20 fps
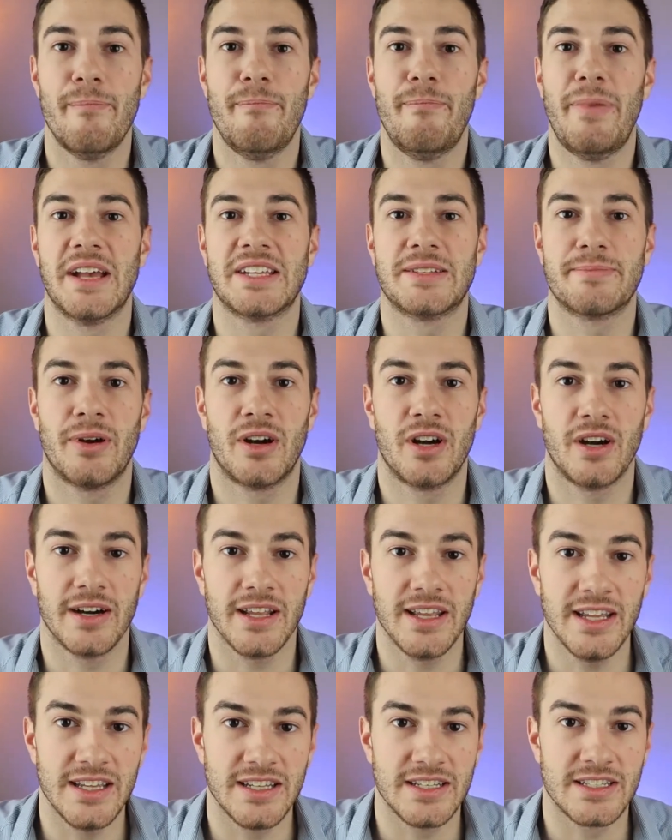Best part
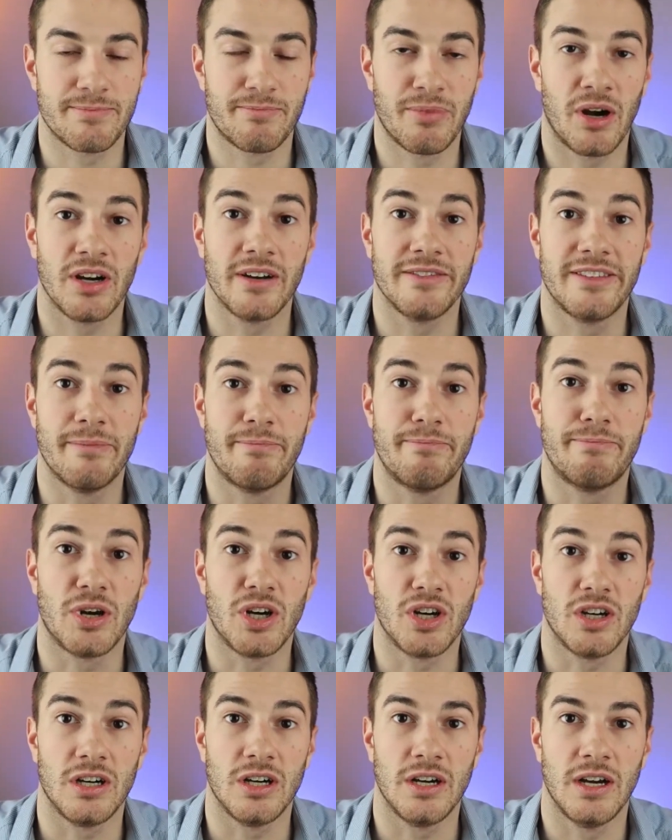is, part of the B R
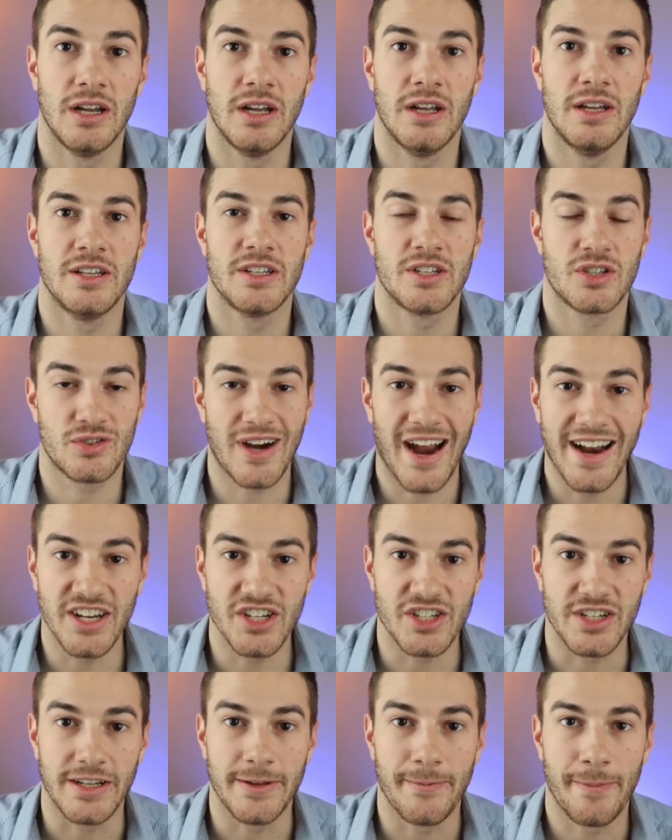R R R
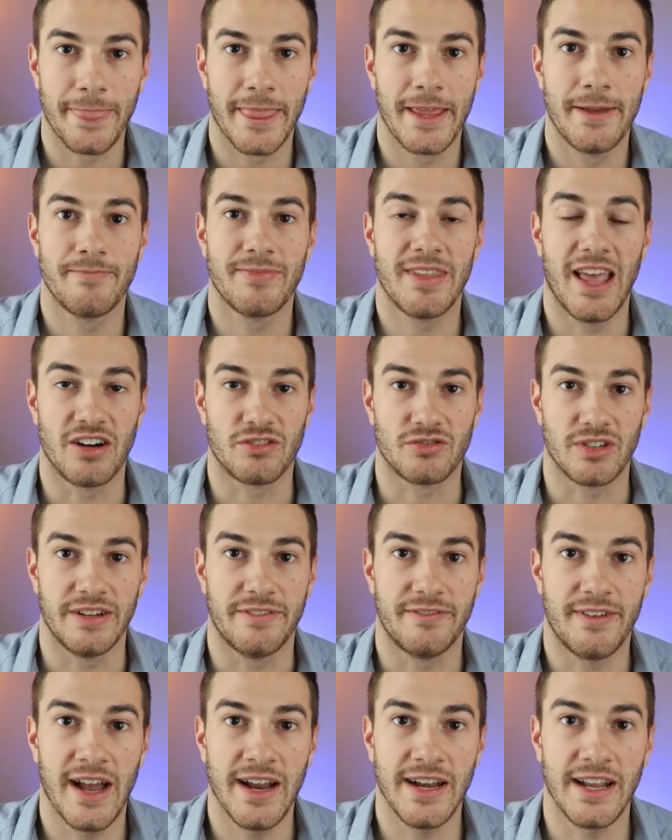strategy, that
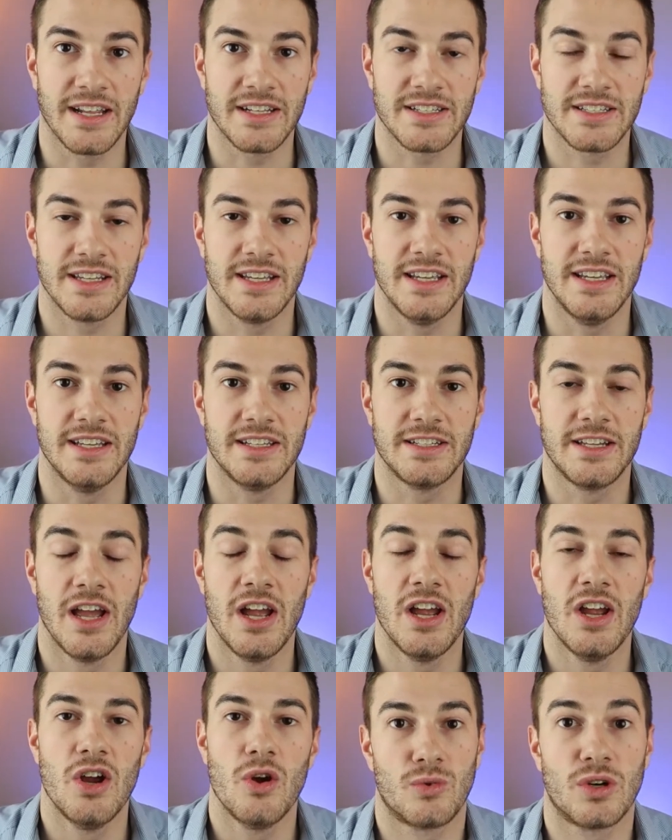refinance is
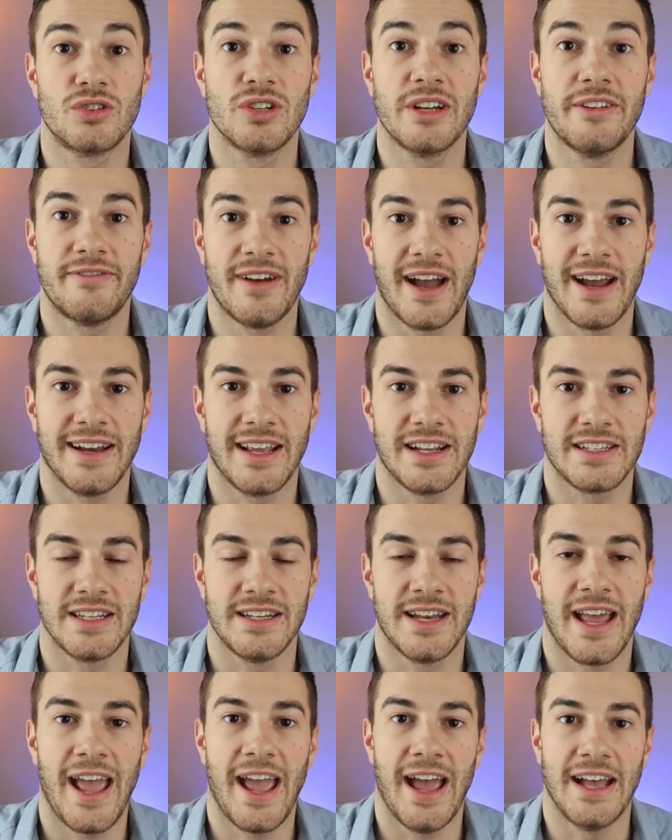we're
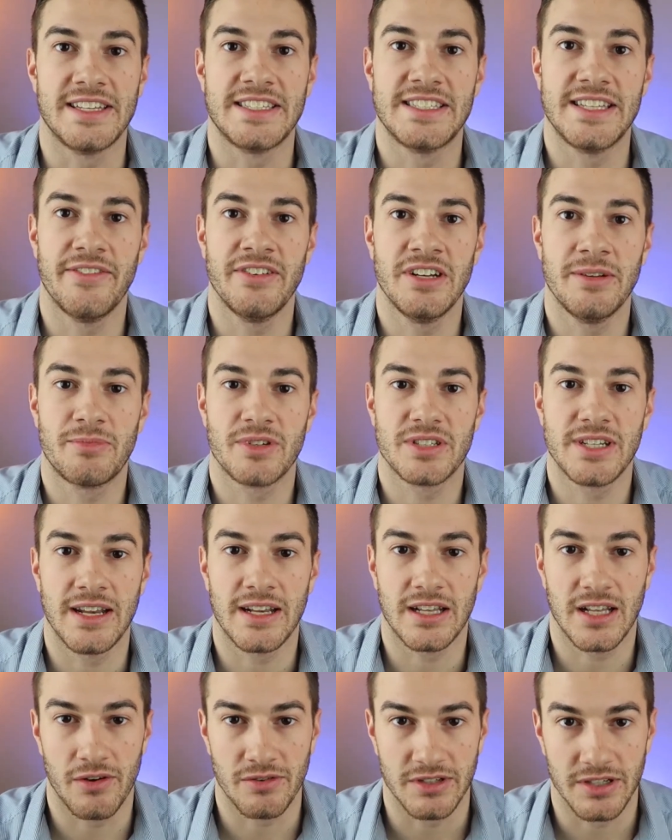refinancing at seventy
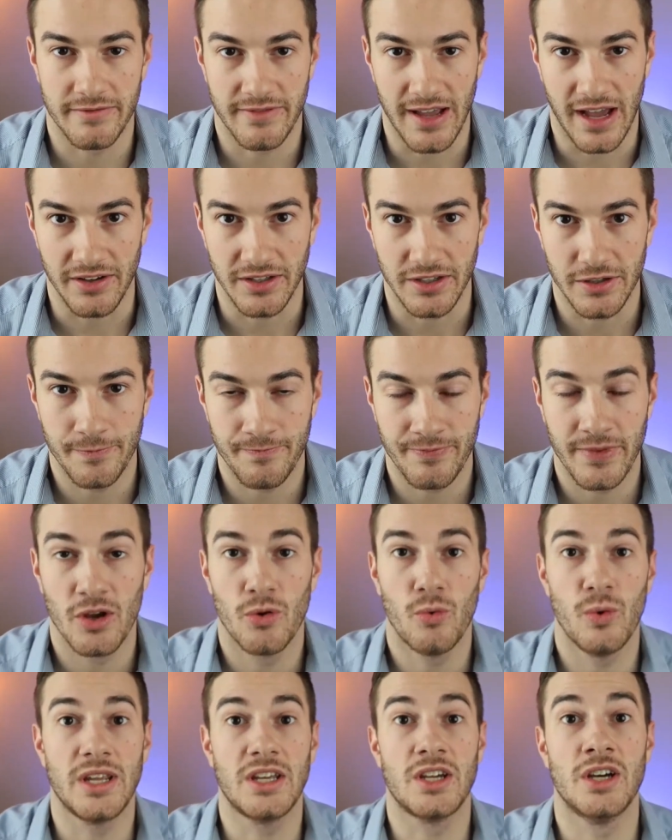percent loan to value.
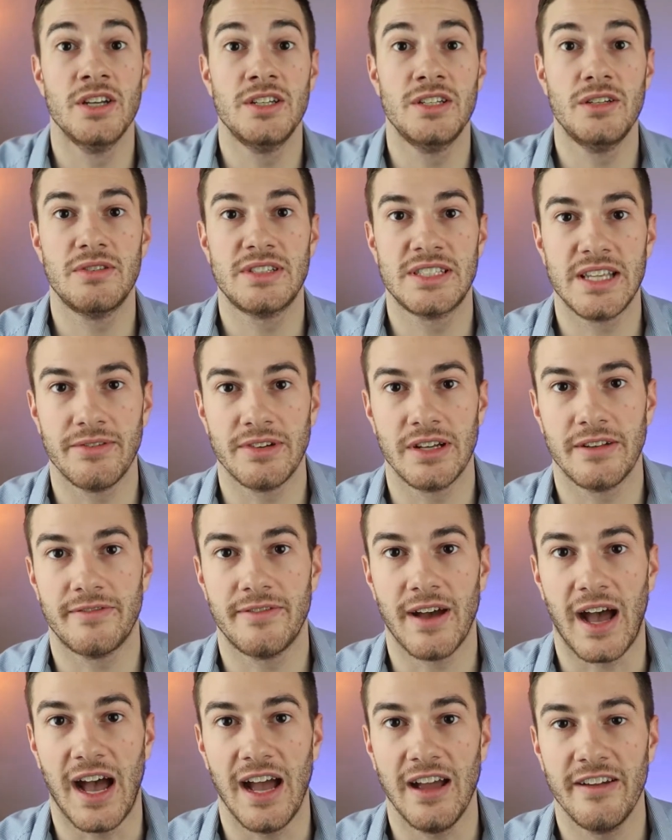We could do
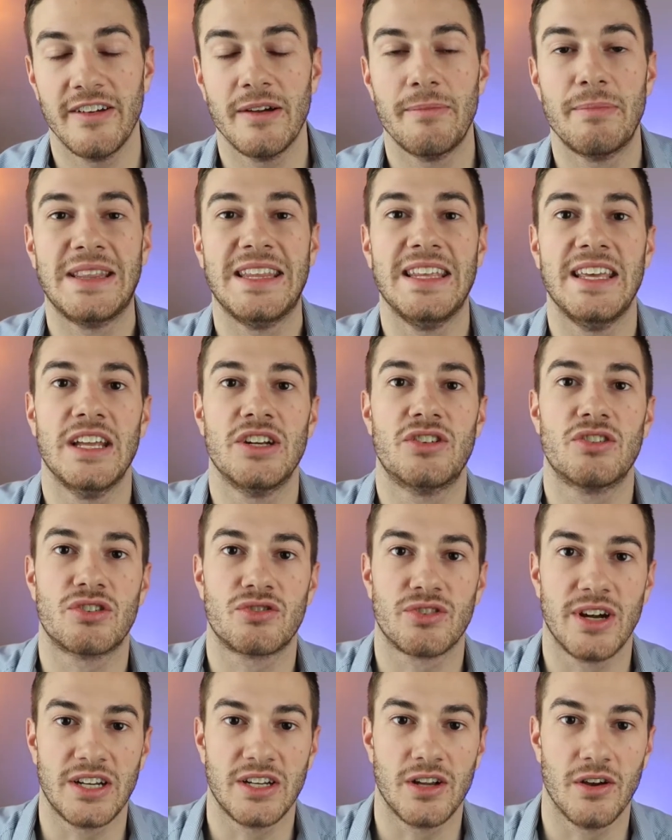seventy-five, but the
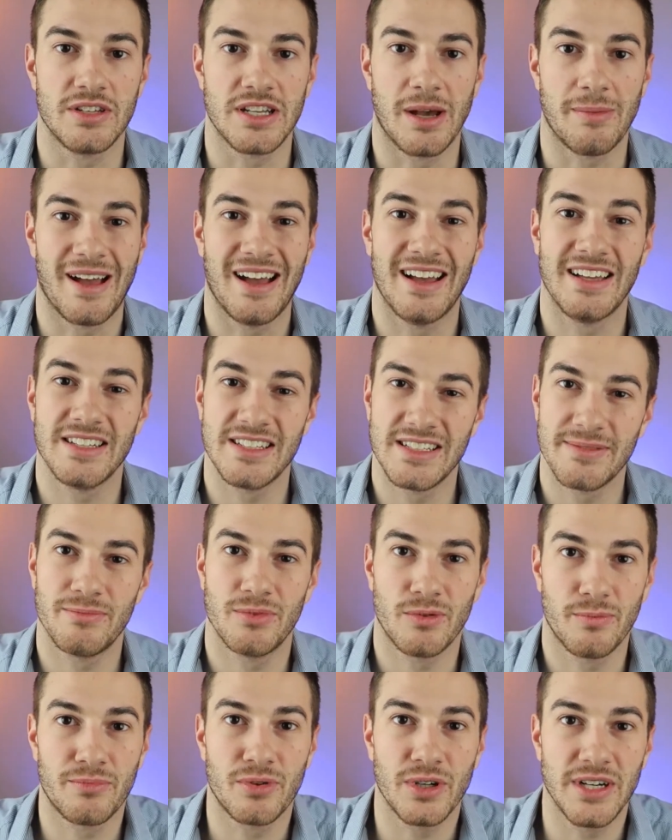interest rate goes up
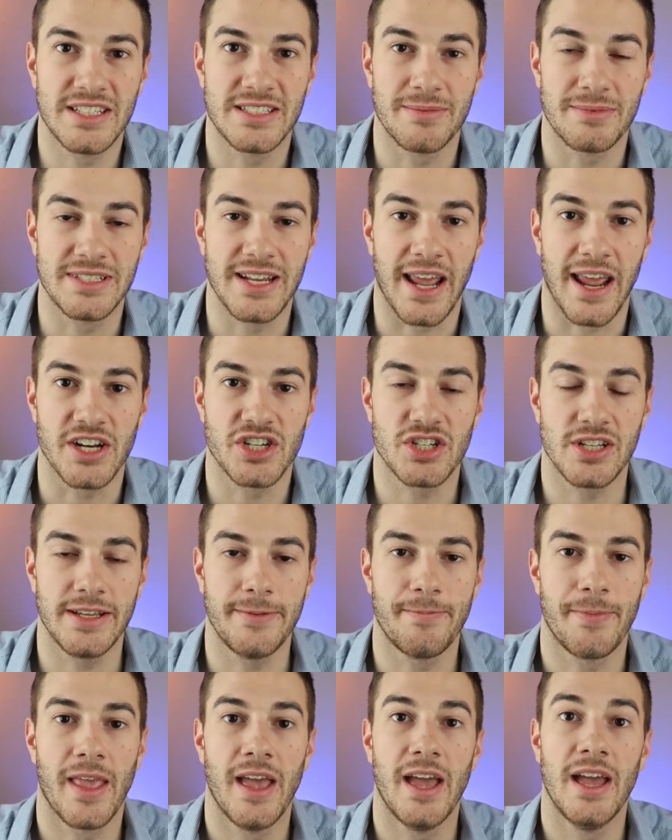pretty substantially.